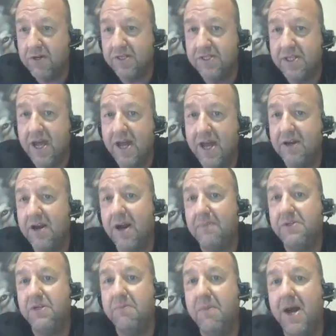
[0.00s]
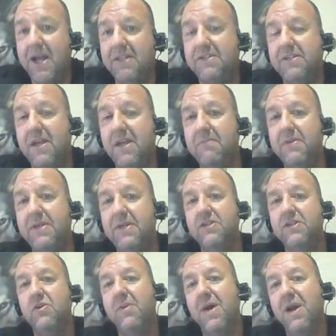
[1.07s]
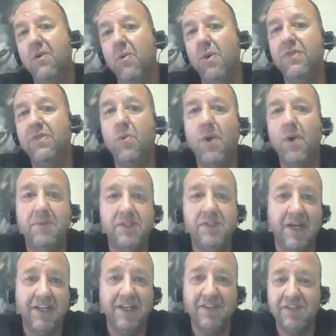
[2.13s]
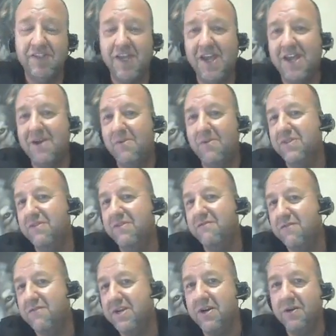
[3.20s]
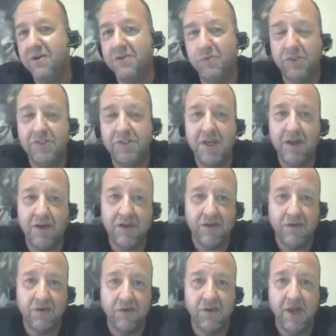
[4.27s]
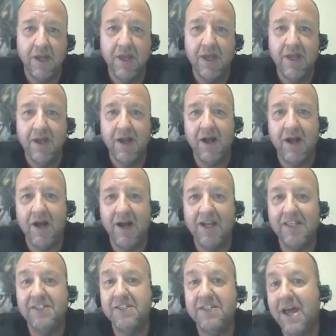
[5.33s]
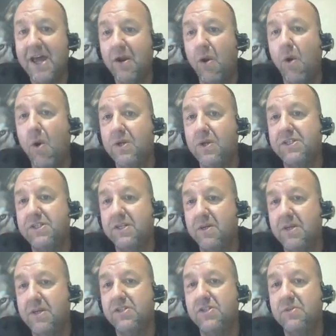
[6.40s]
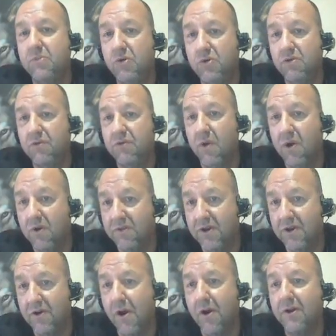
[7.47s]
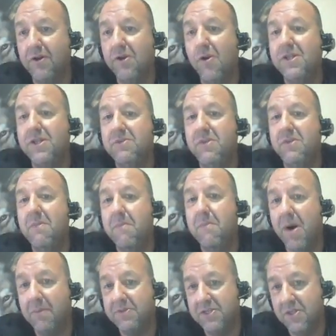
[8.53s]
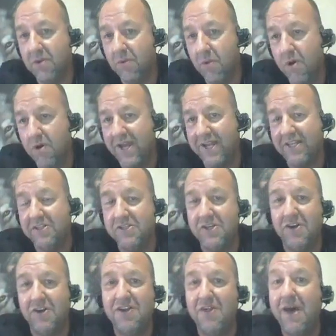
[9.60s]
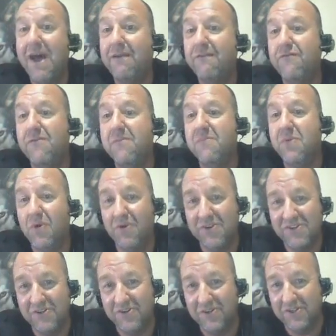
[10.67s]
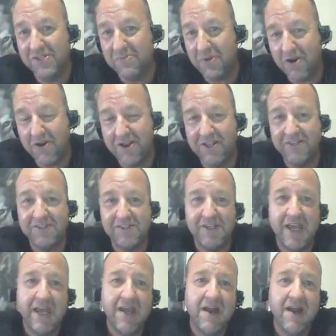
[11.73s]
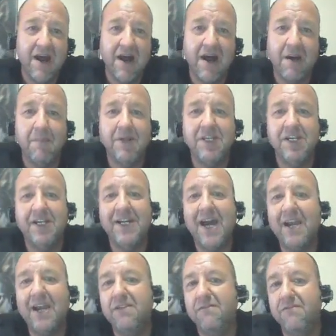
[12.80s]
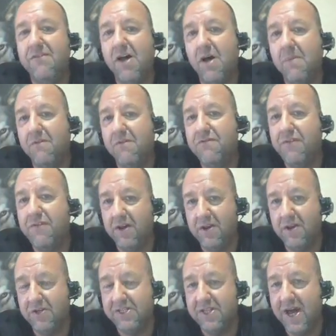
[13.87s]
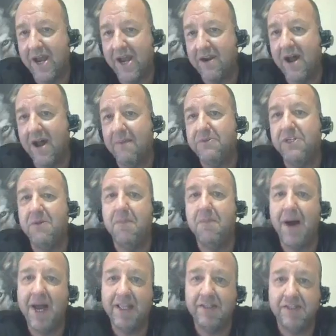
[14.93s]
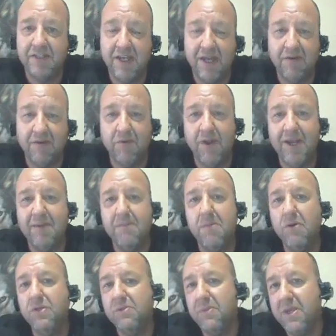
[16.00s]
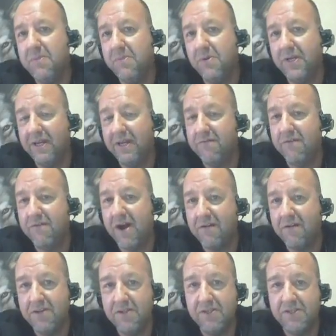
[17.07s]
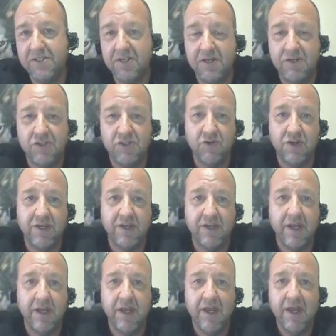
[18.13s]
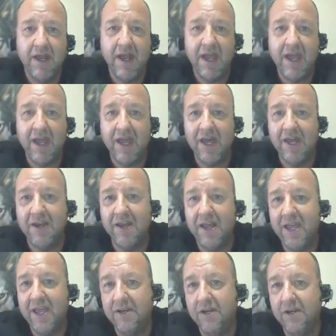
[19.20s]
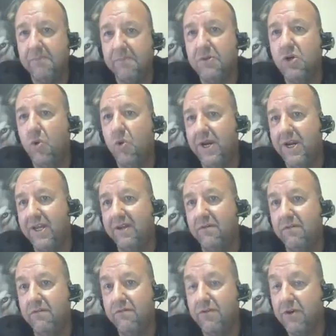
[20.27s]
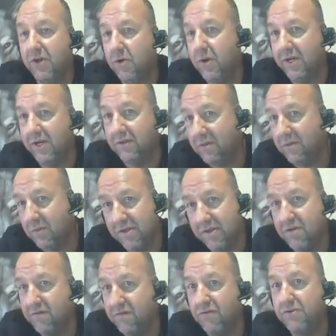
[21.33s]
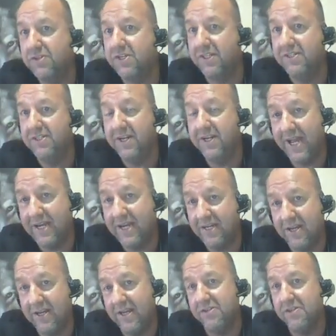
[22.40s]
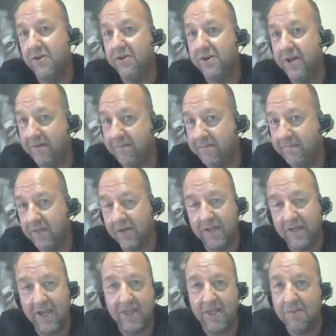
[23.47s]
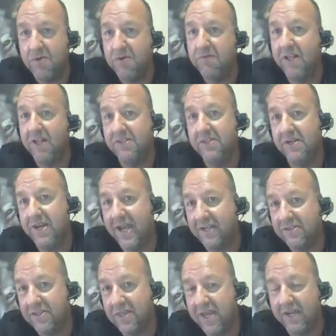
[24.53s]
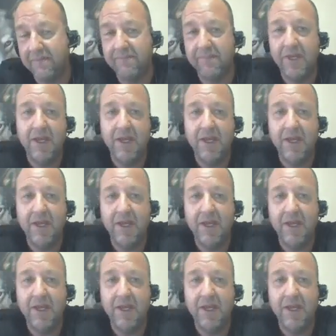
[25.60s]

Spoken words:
is not an option mindset, because no matter what the websites say and what the videos will tell you, it's not always going to be a smooth road. There are going to be bumps in the road. I can tell you that from personal experience. But you got to develop a failure is not an option mindset, right? Most people get involved in this industry and end up quitting very quickly. Within their first 60 to 90 days, they're done, okay? And they move on to the next thing.